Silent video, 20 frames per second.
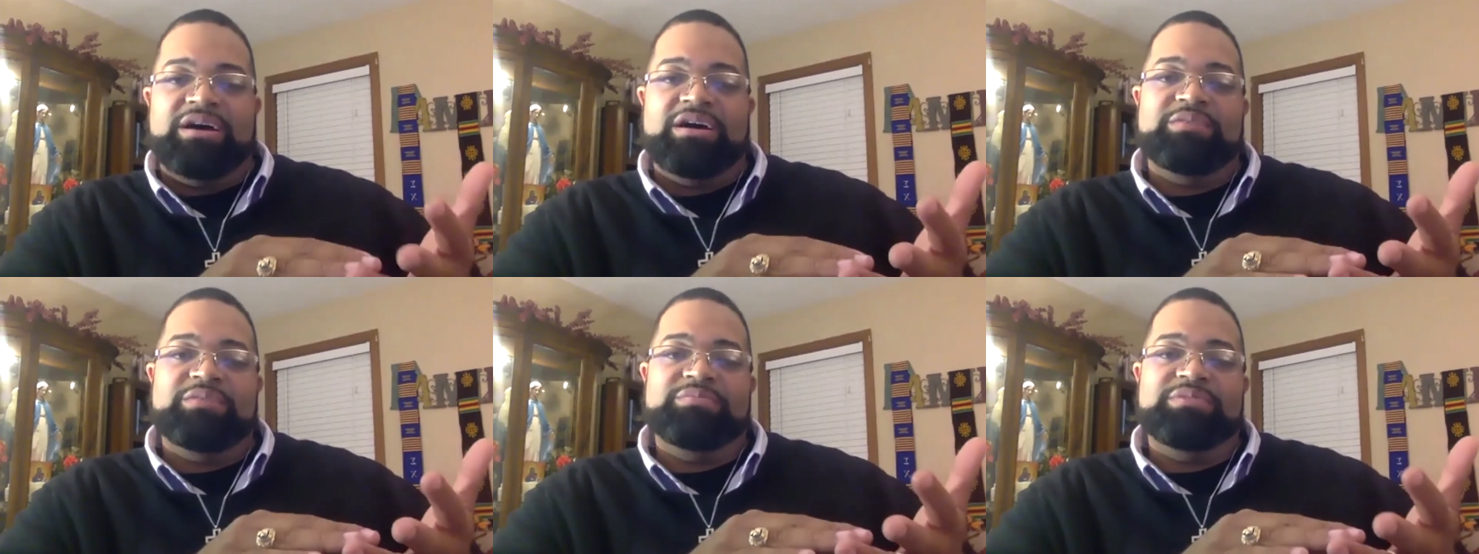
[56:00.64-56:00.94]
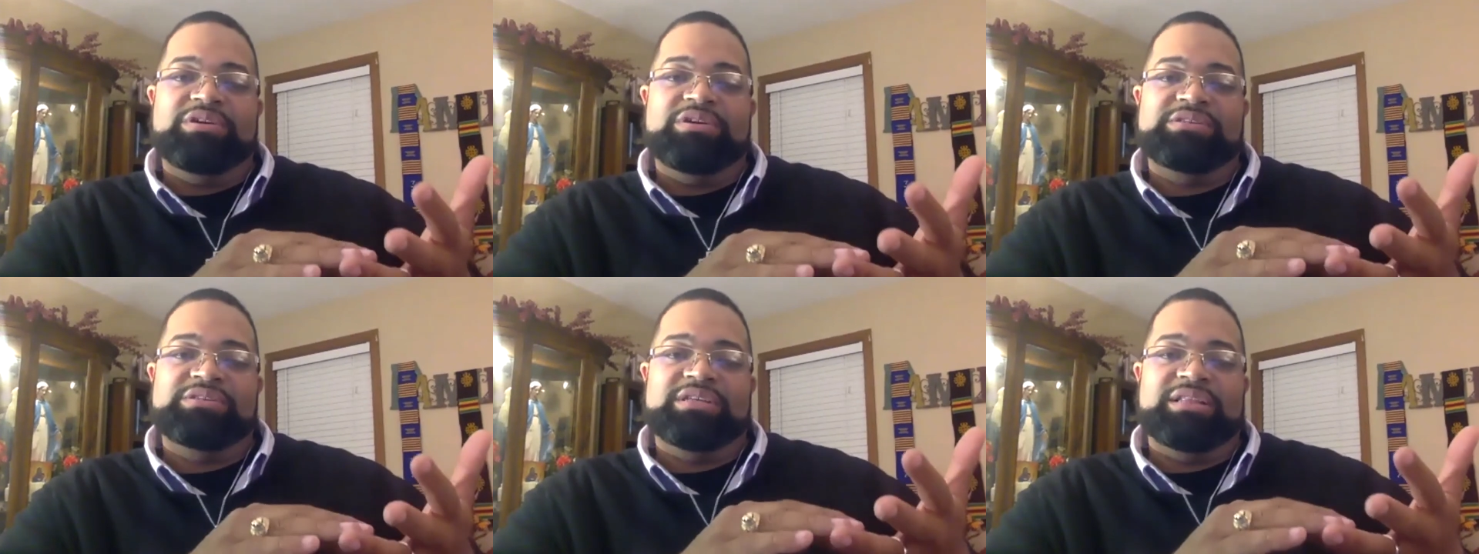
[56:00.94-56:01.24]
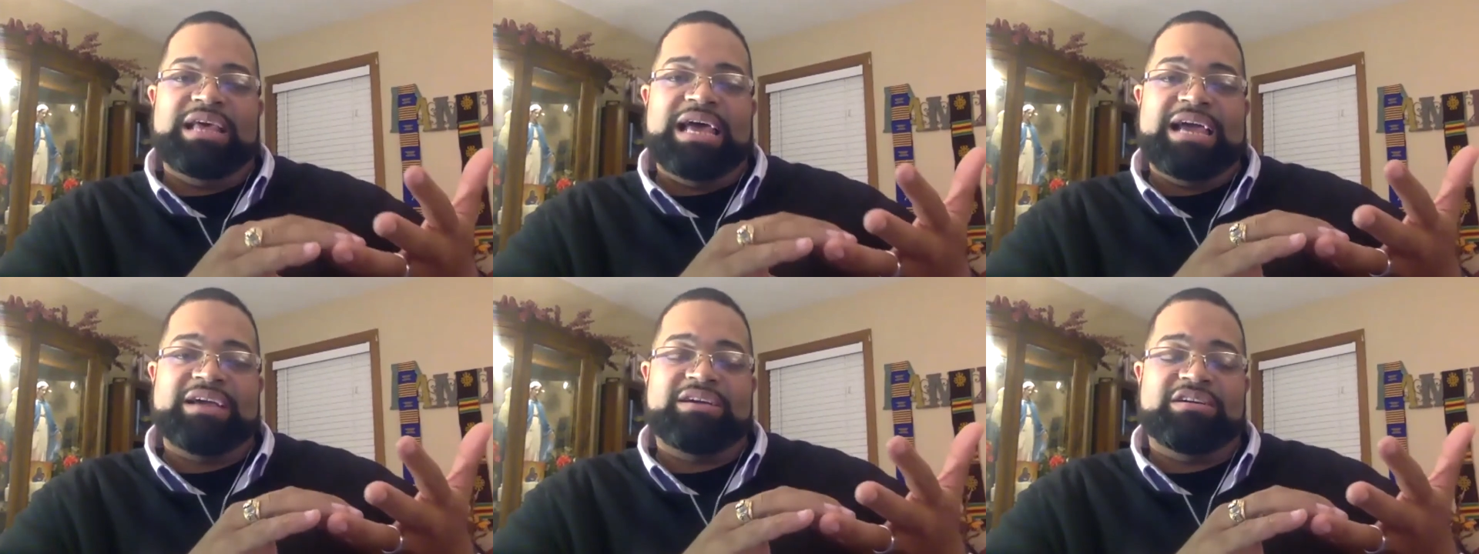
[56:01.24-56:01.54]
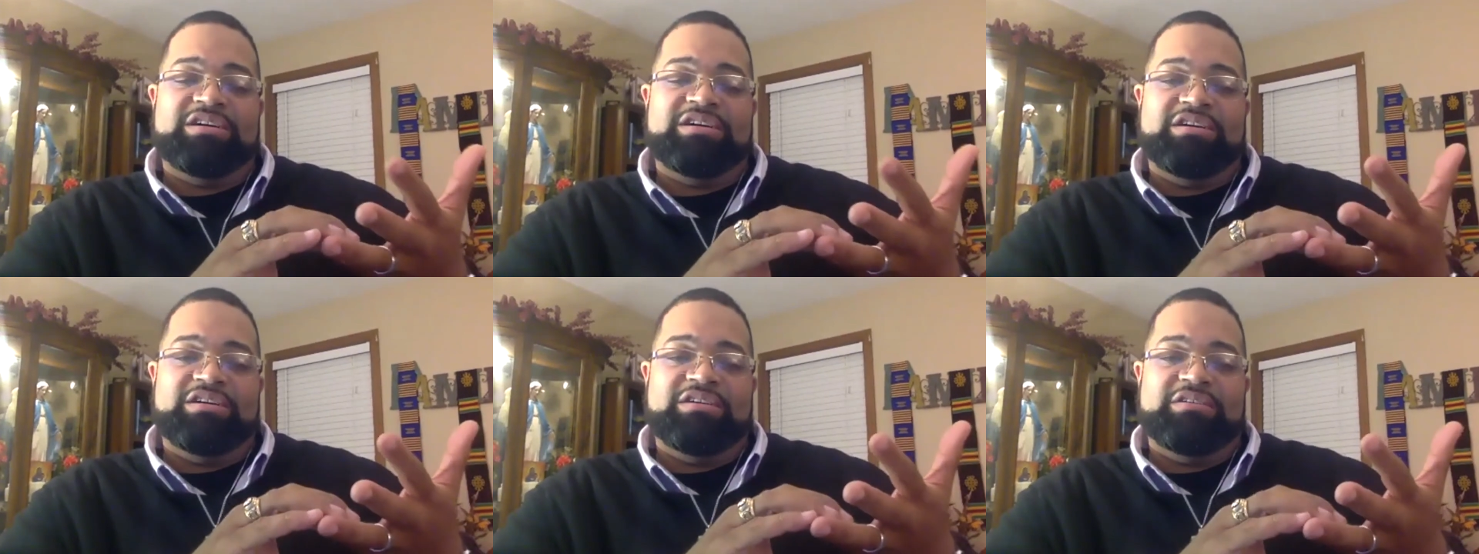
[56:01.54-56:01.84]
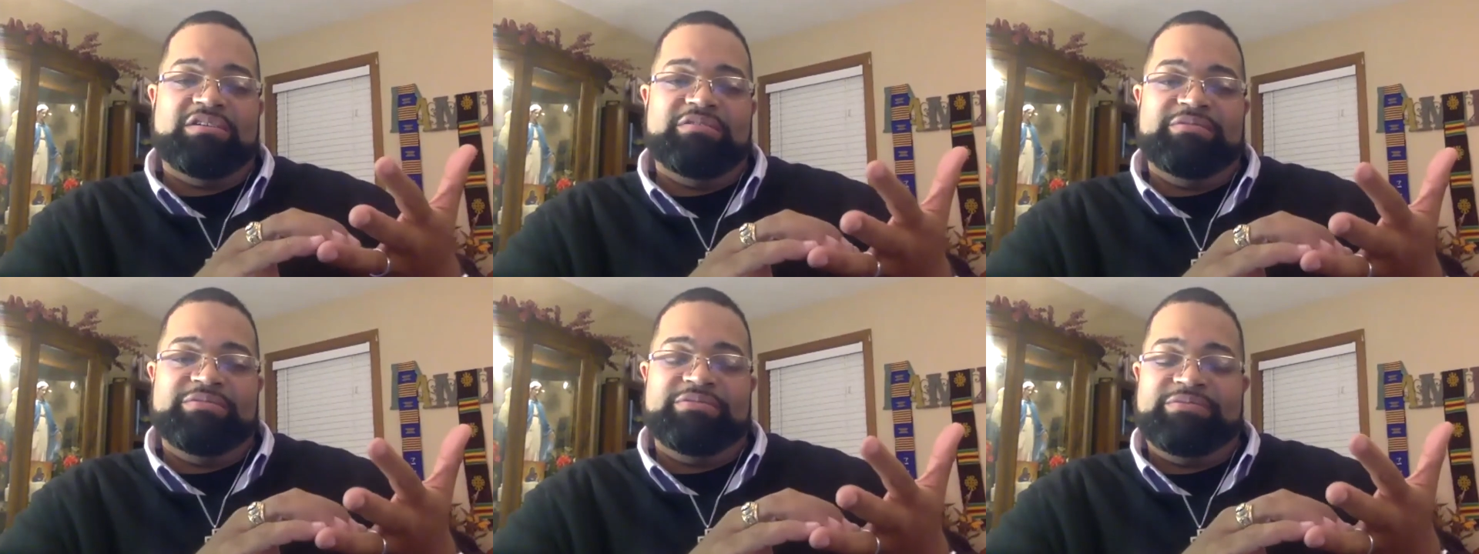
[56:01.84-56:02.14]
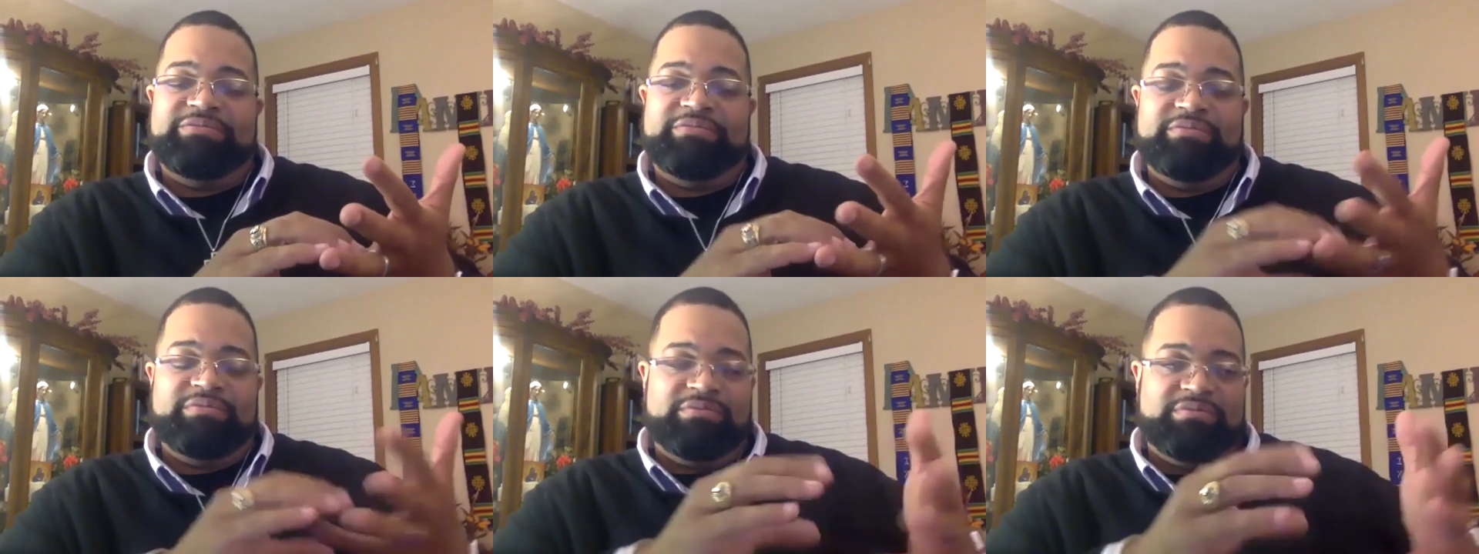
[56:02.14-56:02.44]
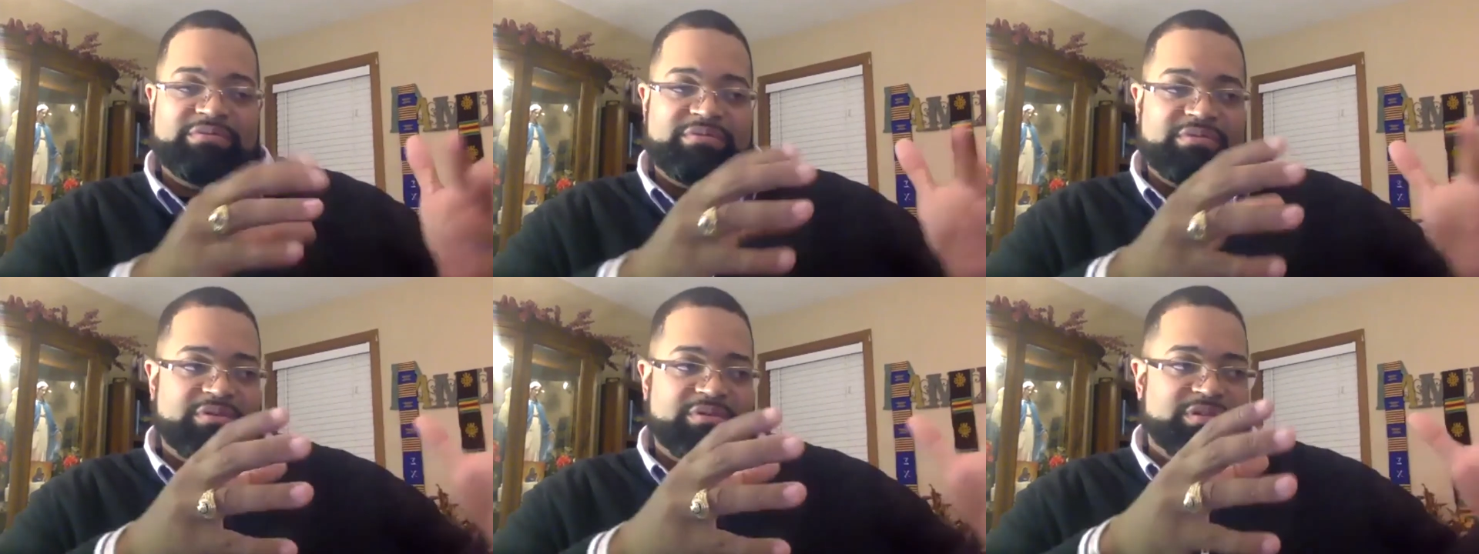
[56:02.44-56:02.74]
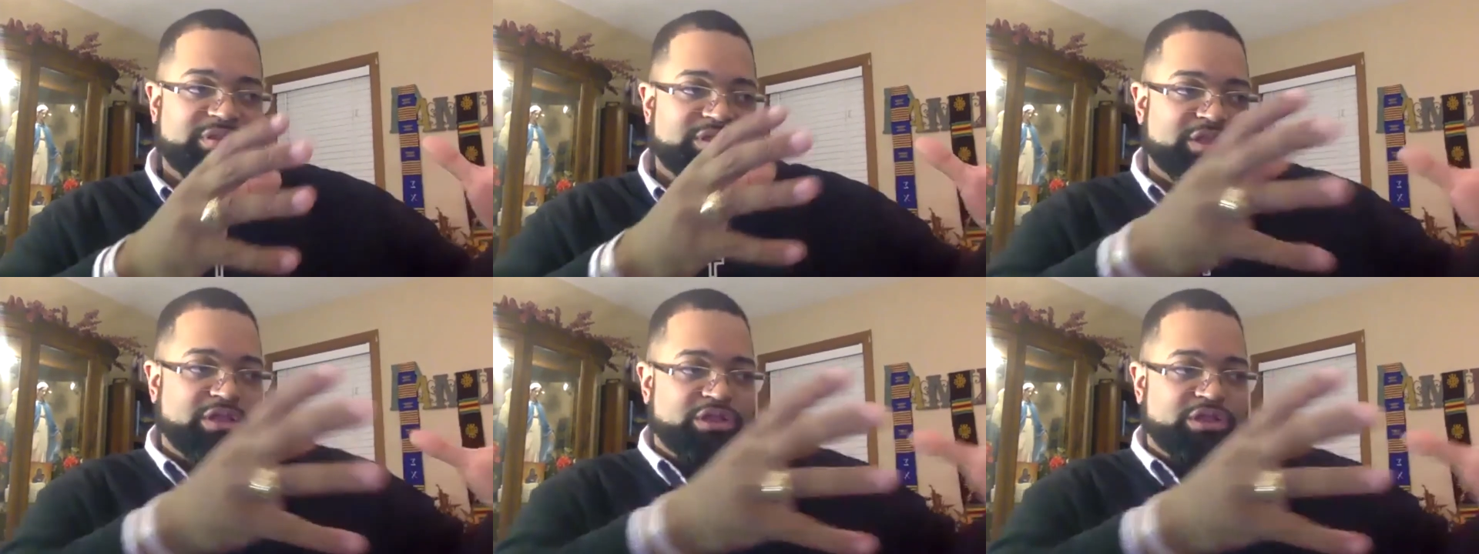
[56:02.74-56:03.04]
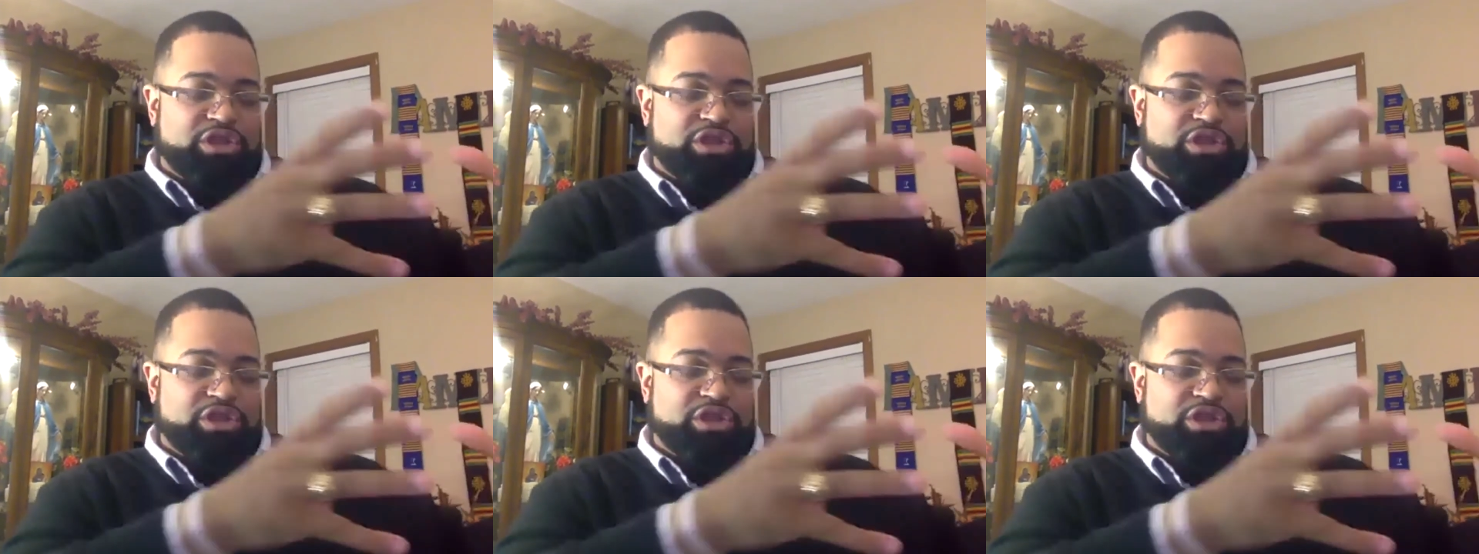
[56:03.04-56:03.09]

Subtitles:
There's a lack of the